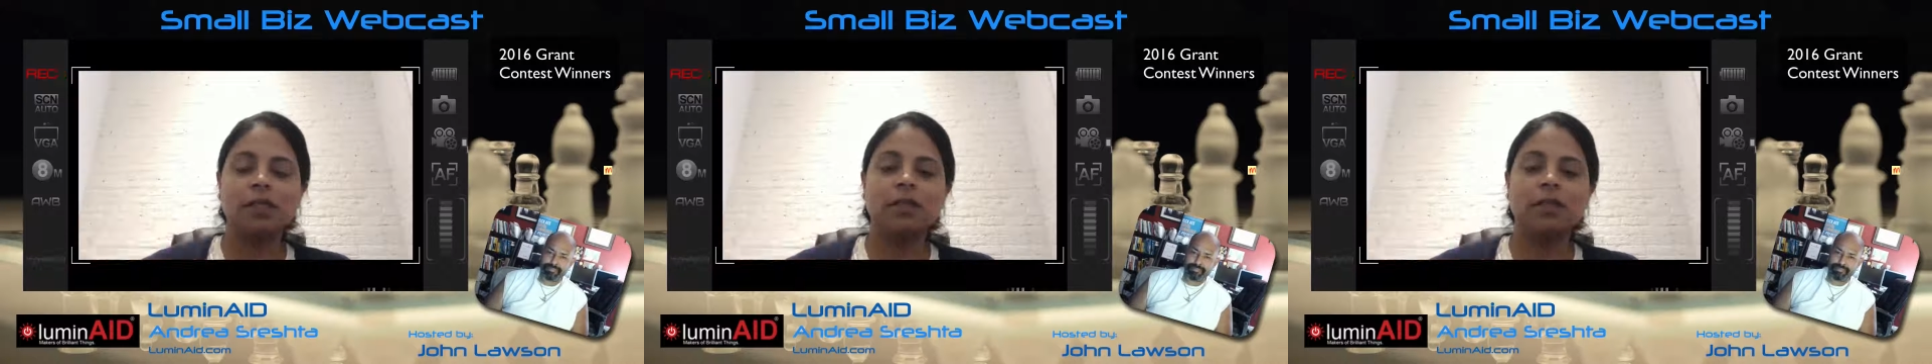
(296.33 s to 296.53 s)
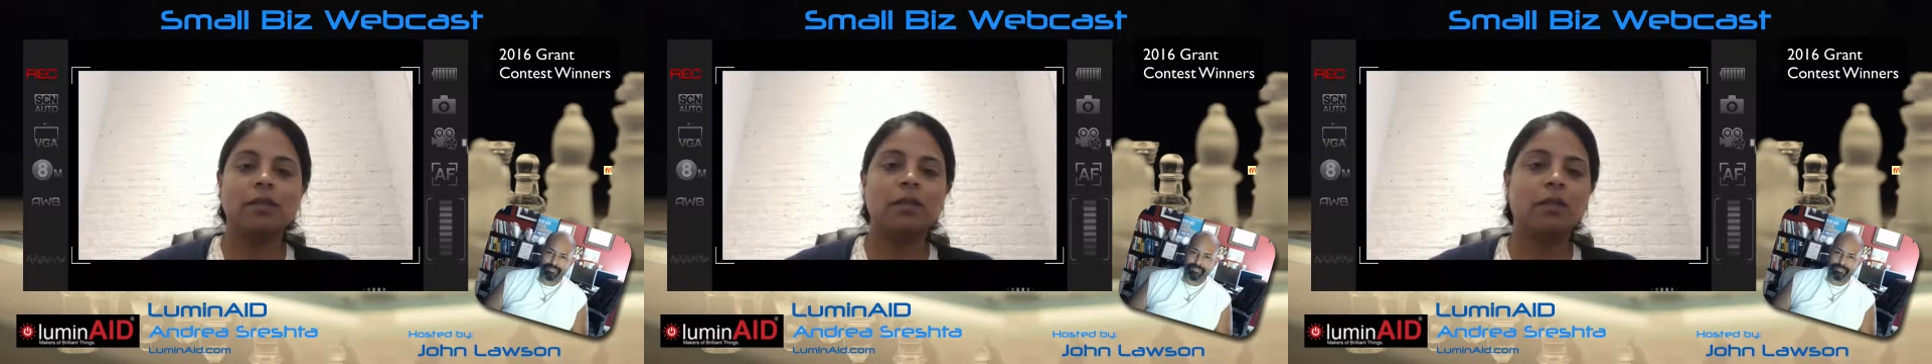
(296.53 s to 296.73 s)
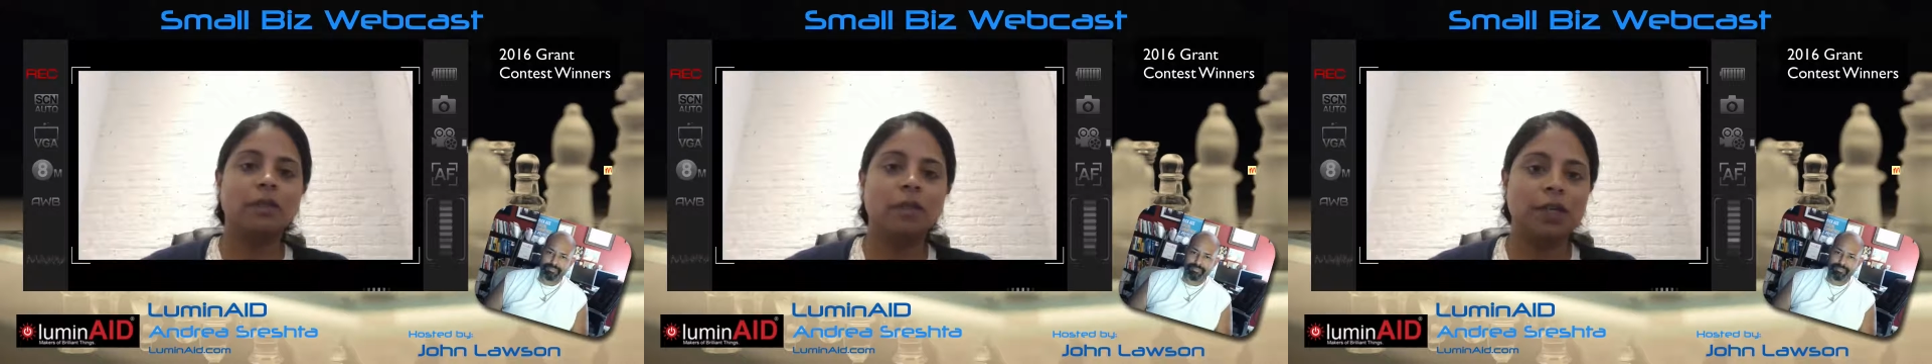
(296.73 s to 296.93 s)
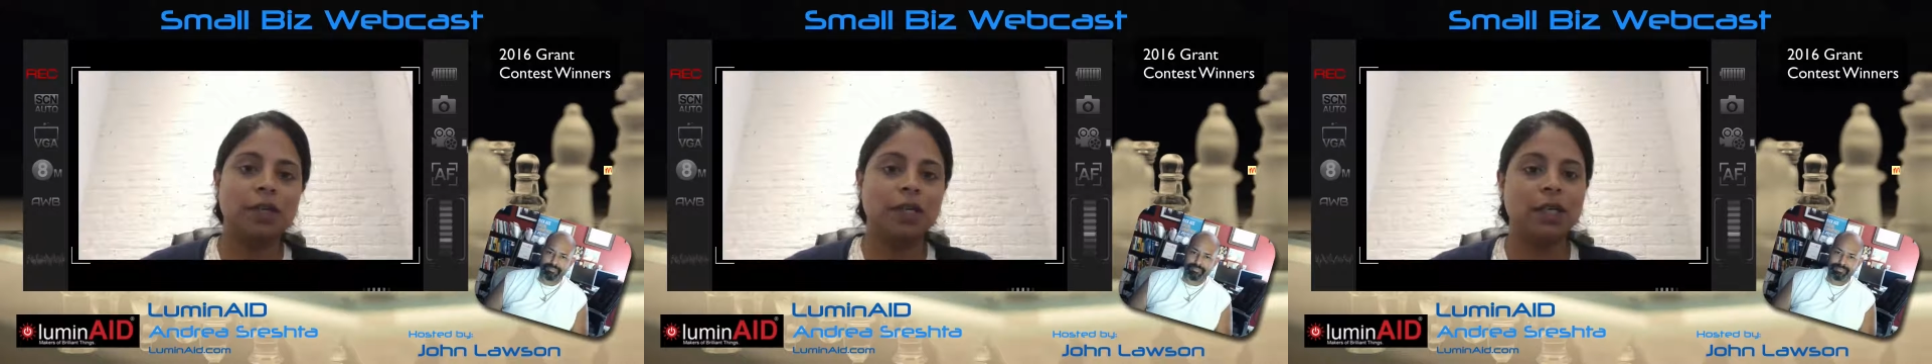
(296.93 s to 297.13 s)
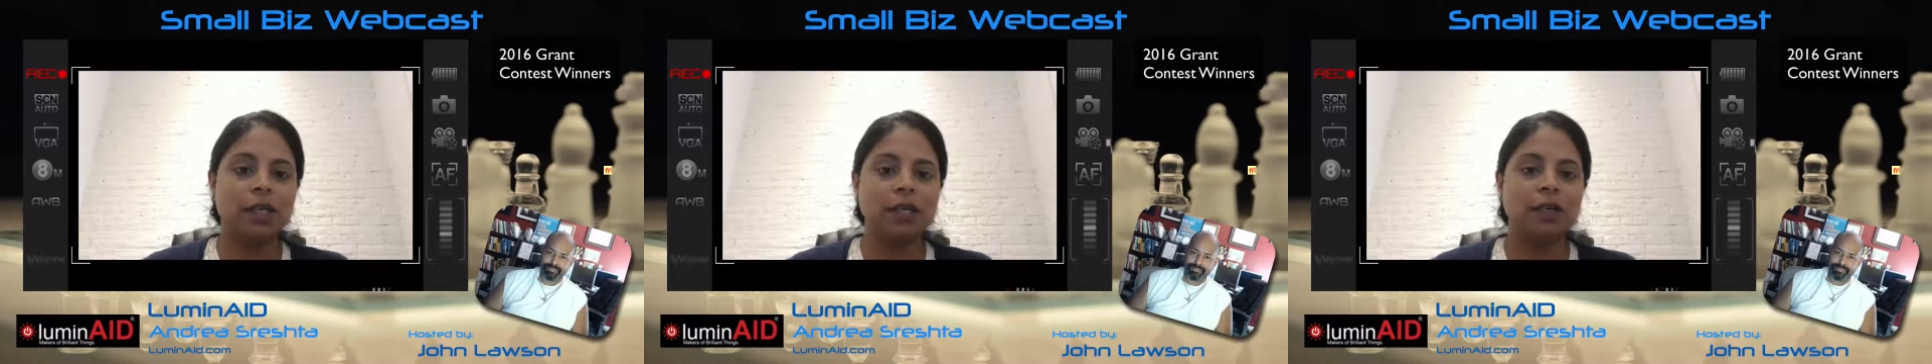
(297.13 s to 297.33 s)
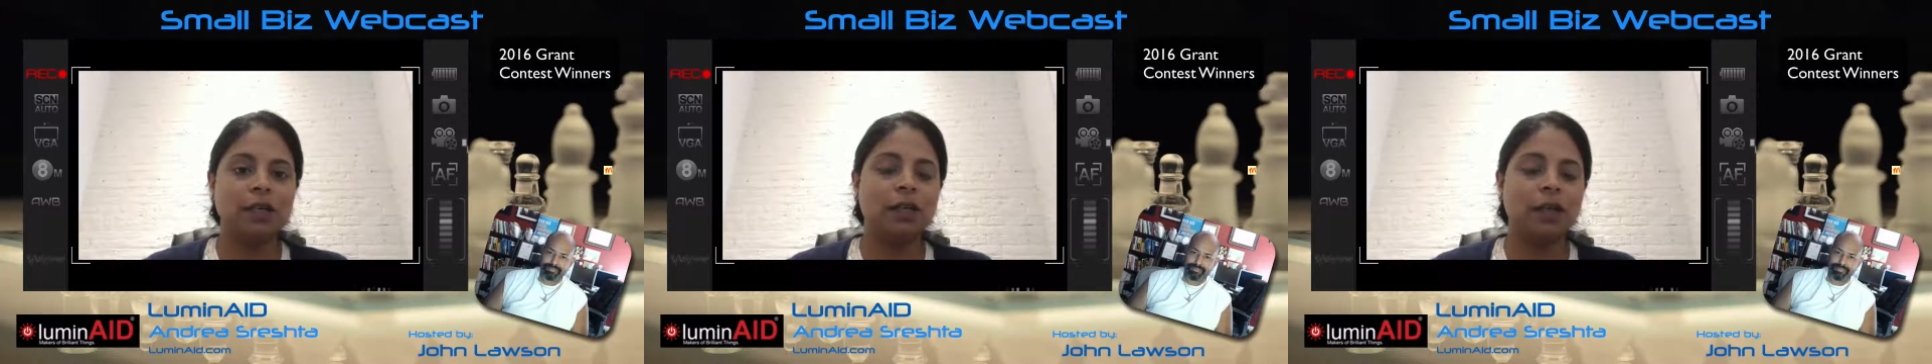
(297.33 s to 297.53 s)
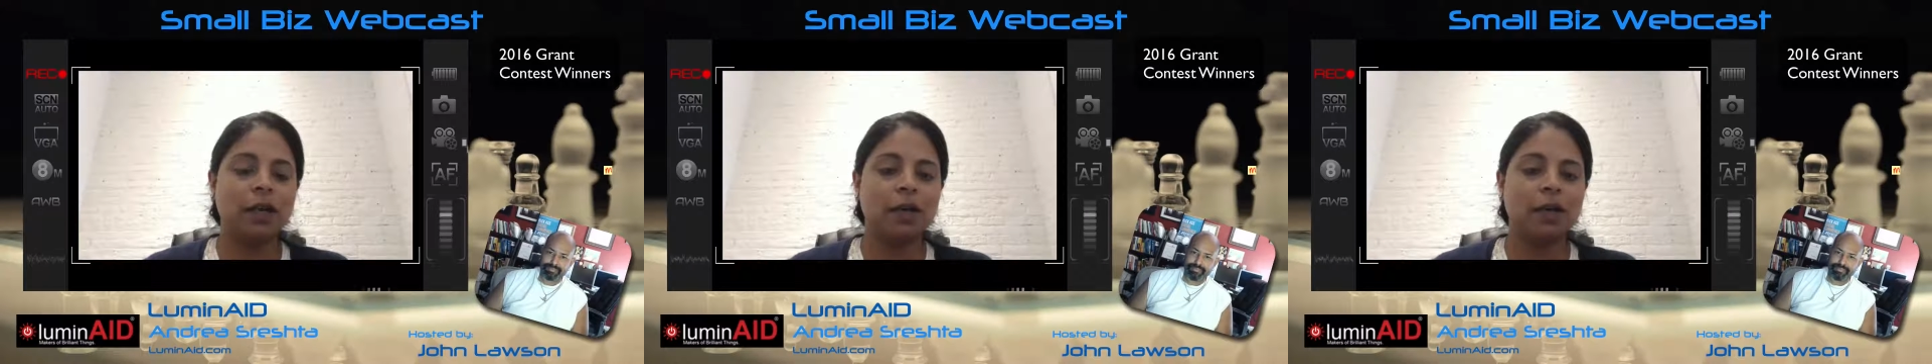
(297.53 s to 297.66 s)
and community,